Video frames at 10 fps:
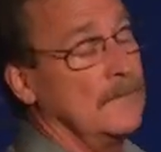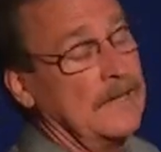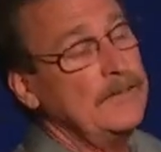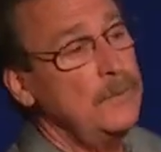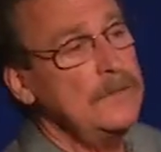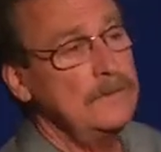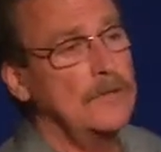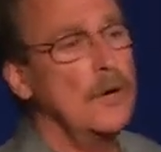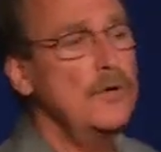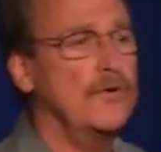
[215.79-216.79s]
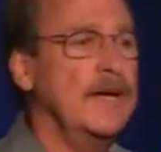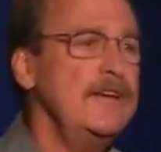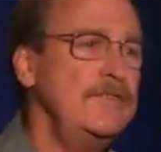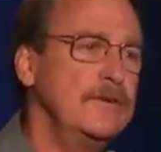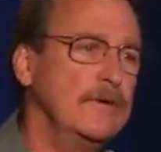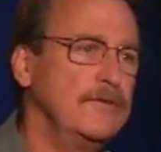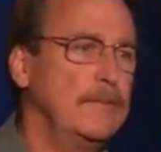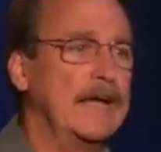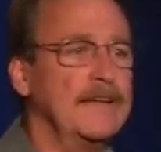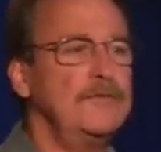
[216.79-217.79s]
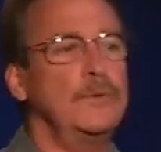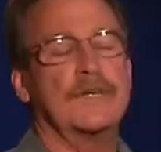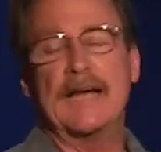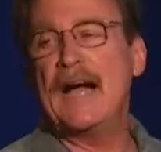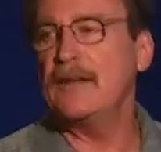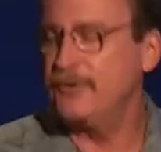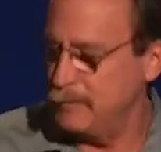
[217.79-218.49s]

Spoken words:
That's what co-creation is about, and that's what God is.